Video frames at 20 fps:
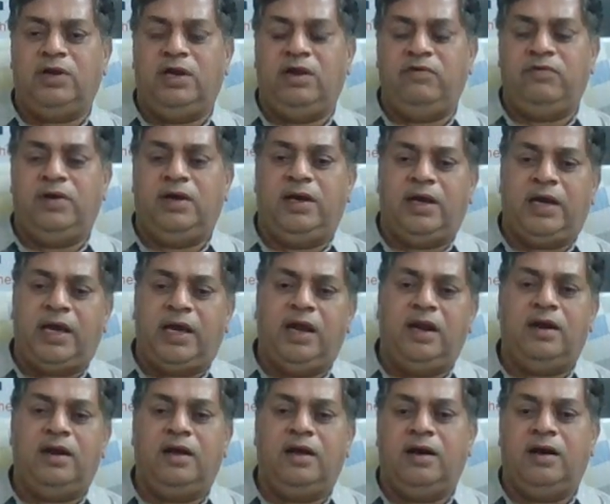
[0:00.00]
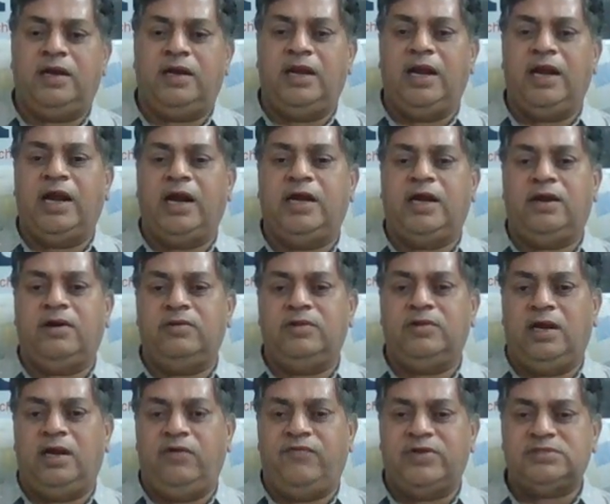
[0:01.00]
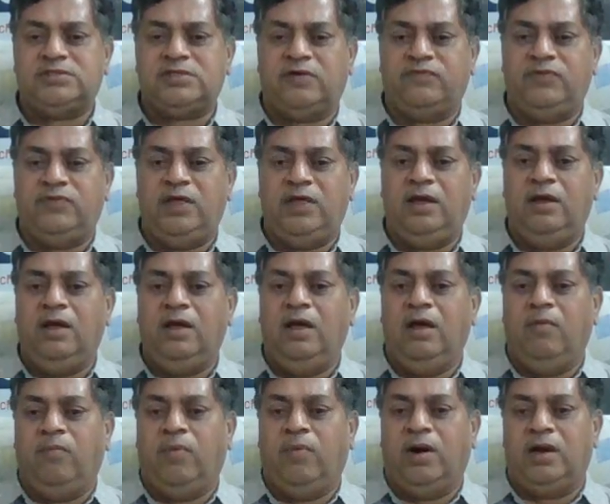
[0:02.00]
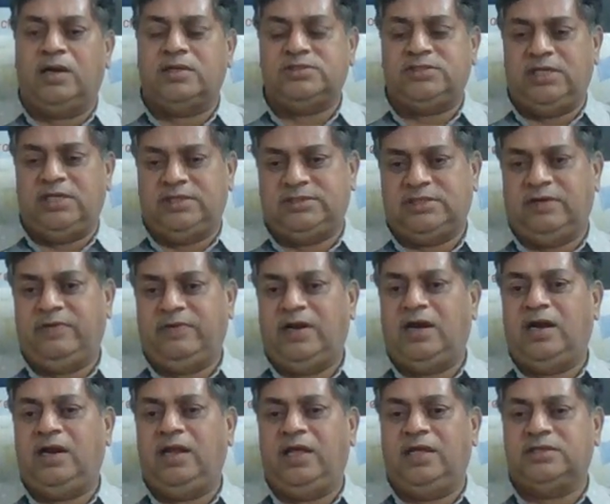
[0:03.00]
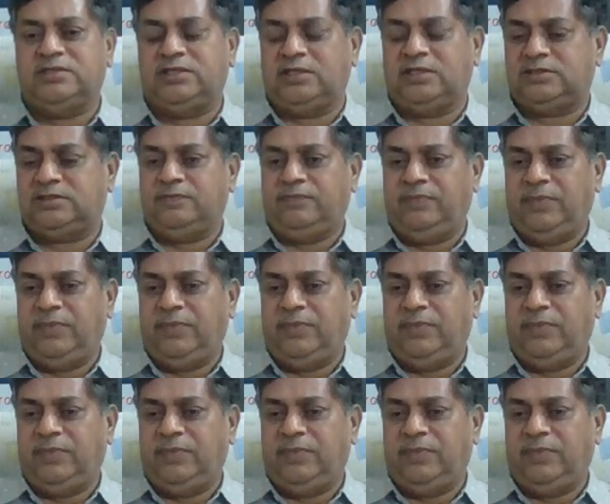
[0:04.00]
They were again relegated to the defense of the pawn on c7 and e6.